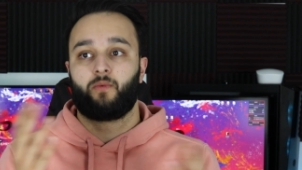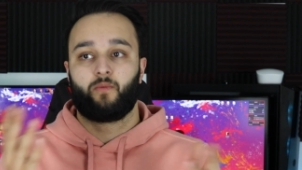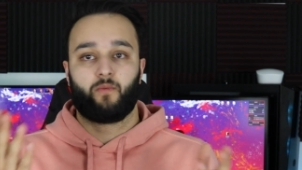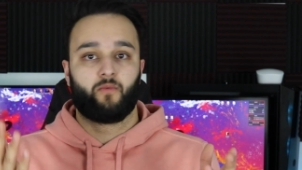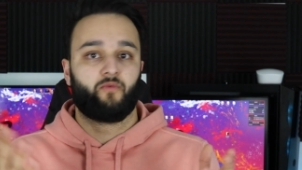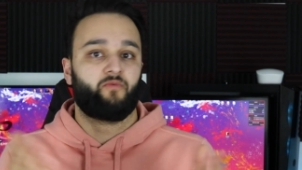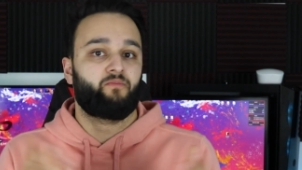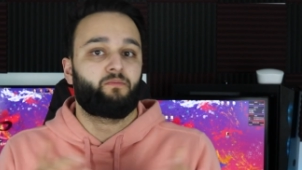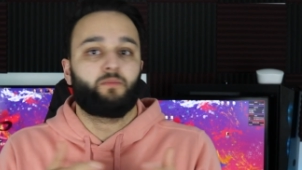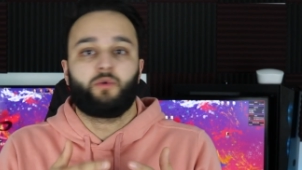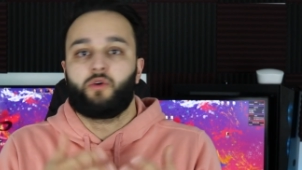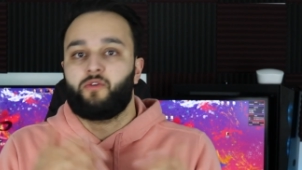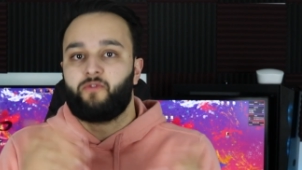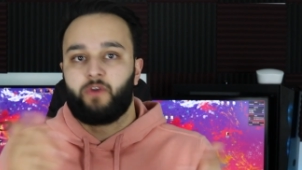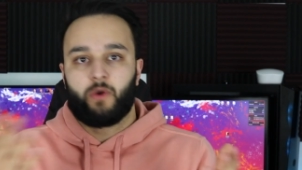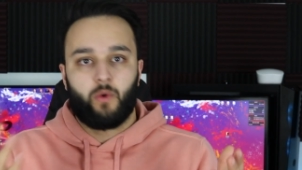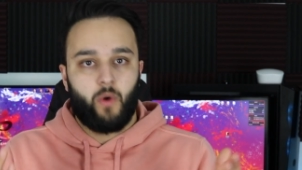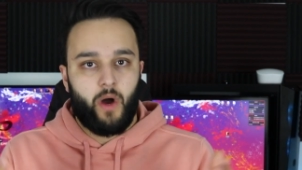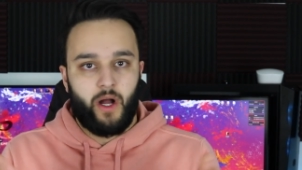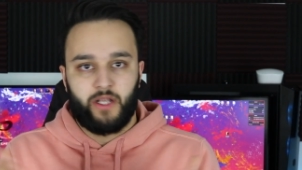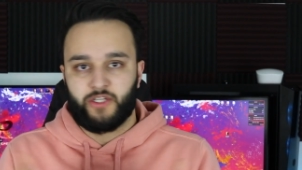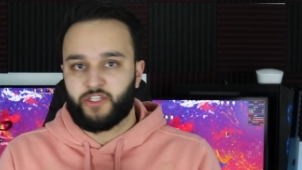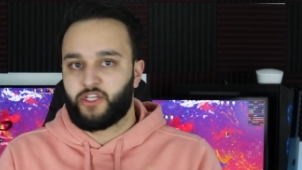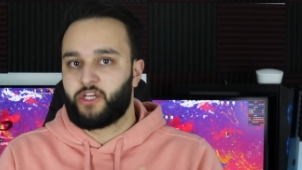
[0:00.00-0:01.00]
movie
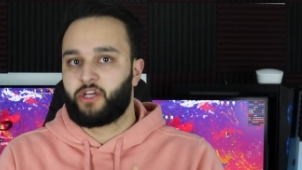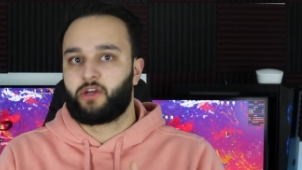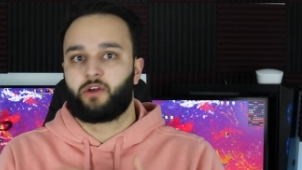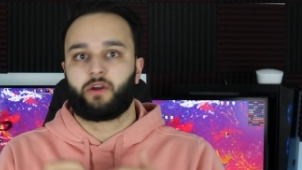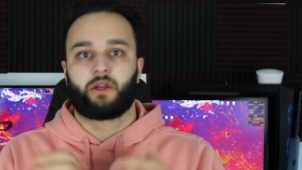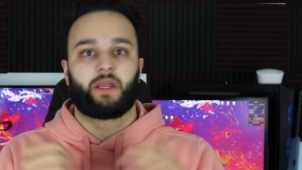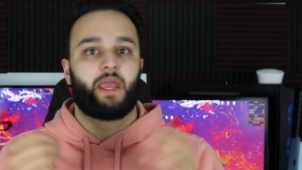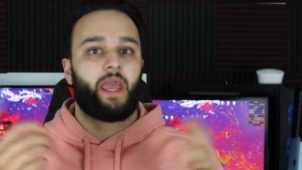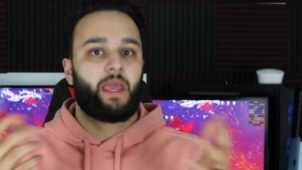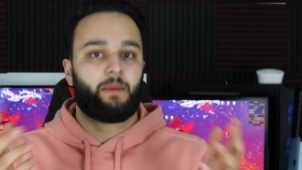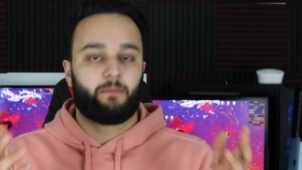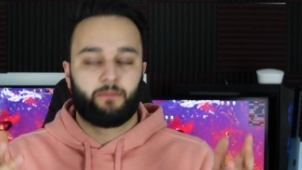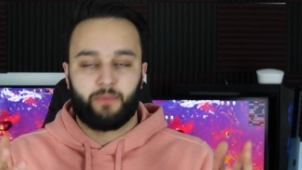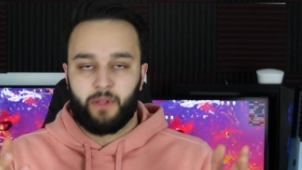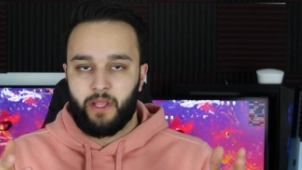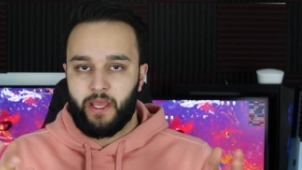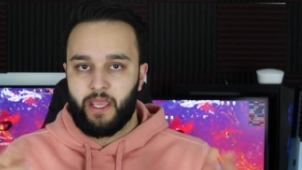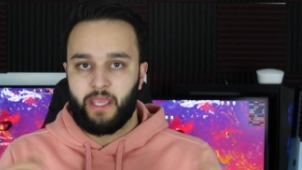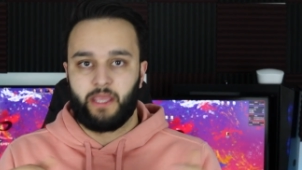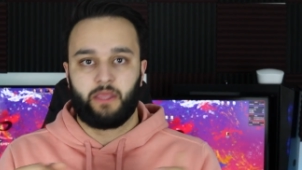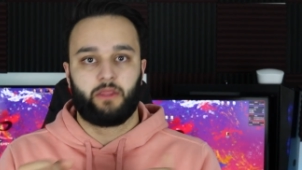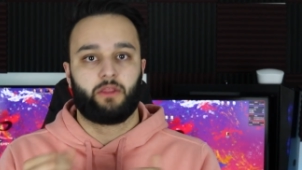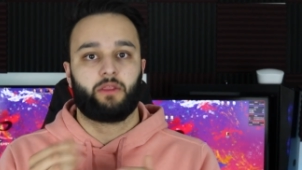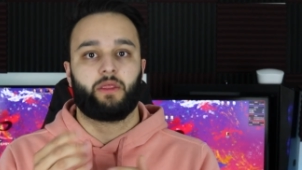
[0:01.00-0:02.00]
watching or game
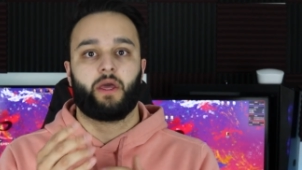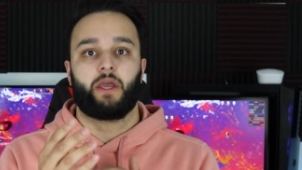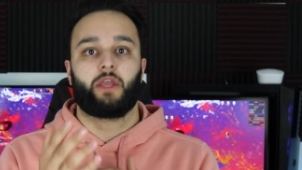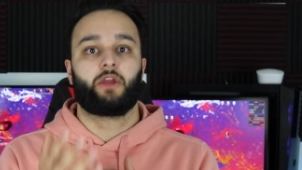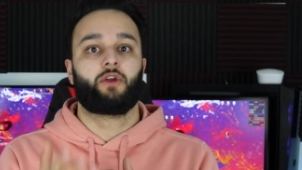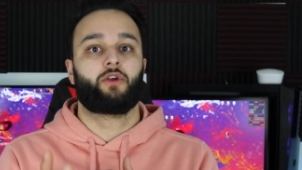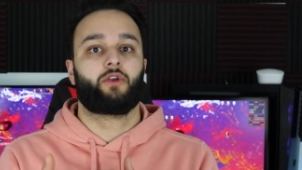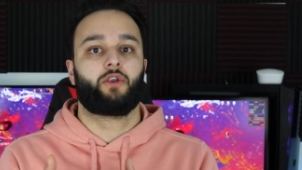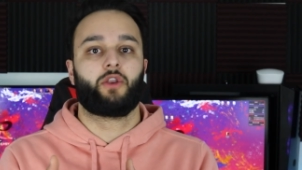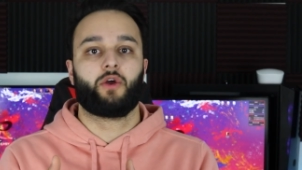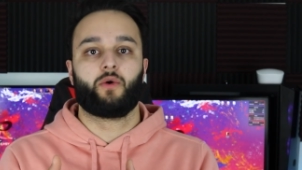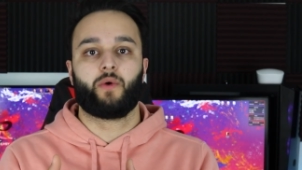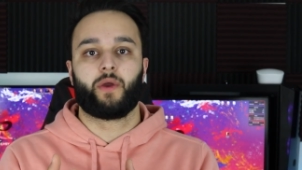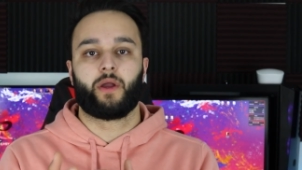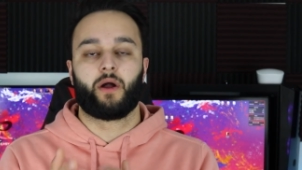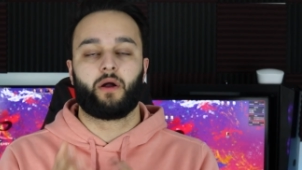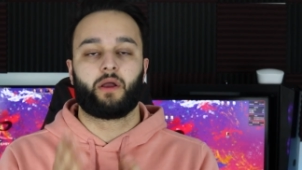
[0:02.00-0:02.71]
playing that you're doing.